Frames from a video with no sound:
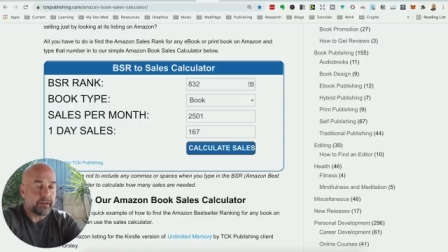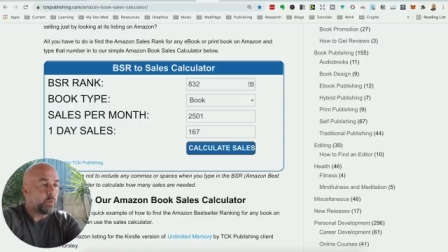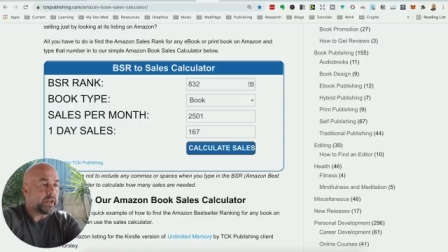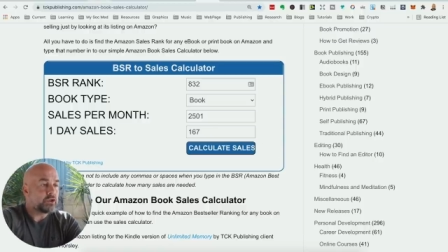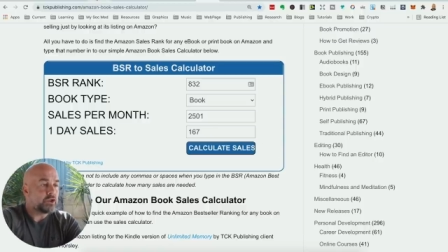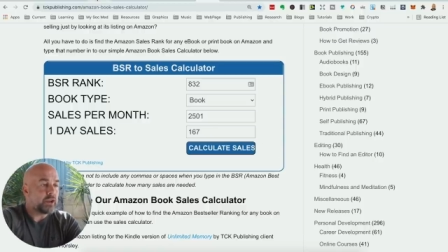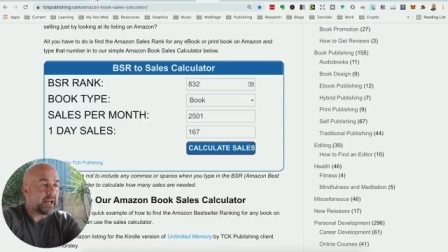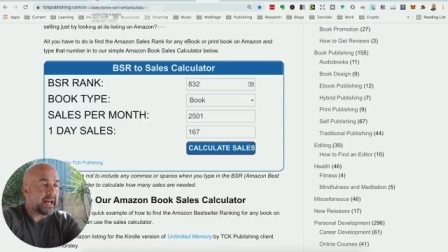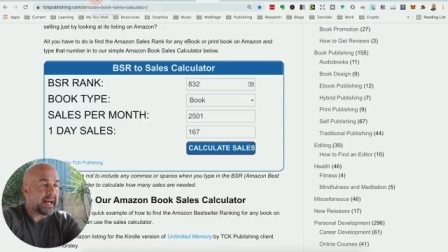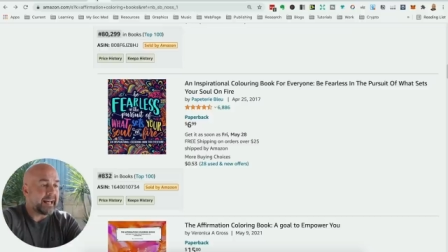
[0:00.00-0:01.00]
which
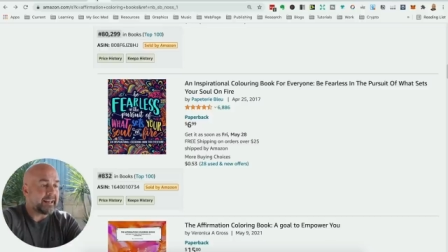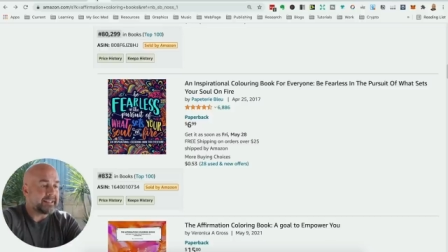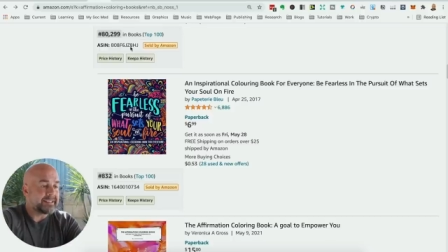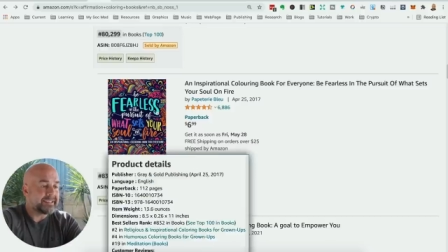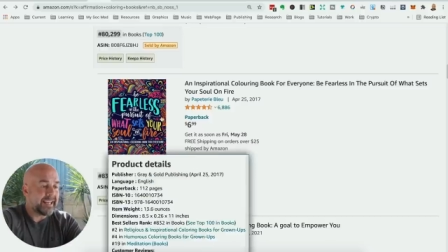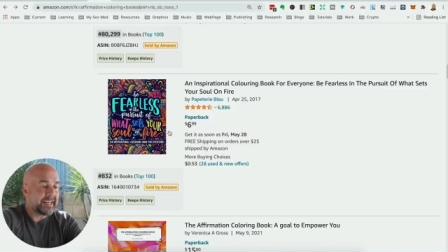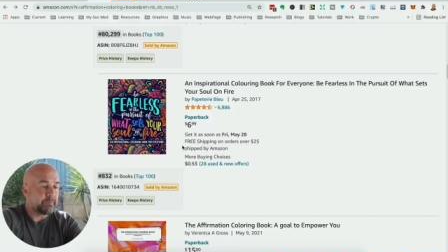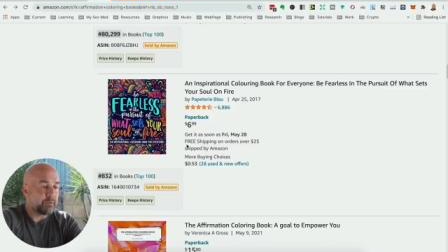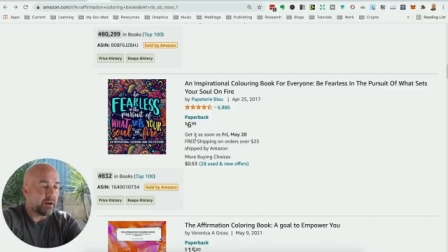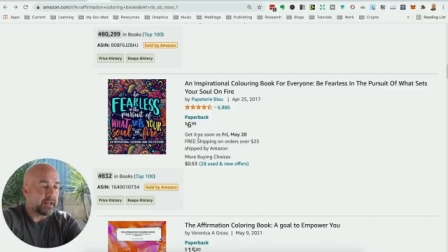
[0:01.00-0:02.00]
at a
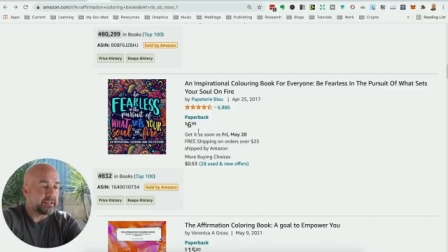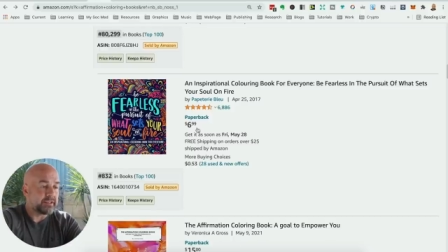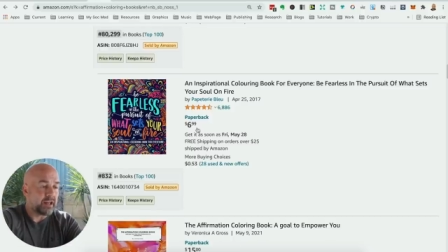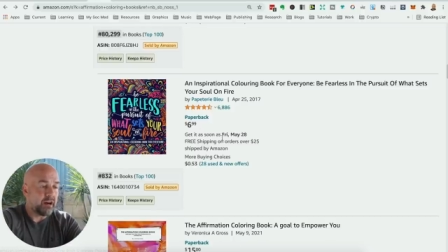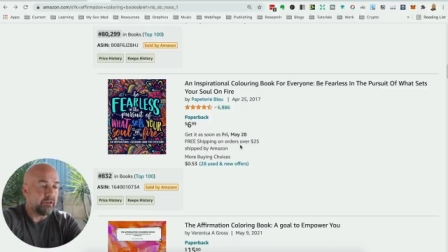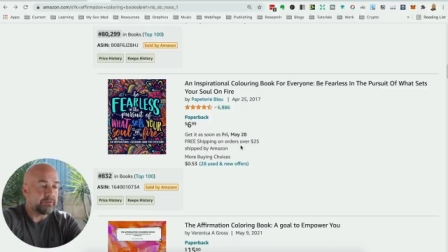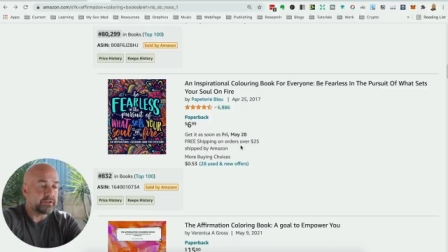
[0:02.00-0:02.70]
selling price of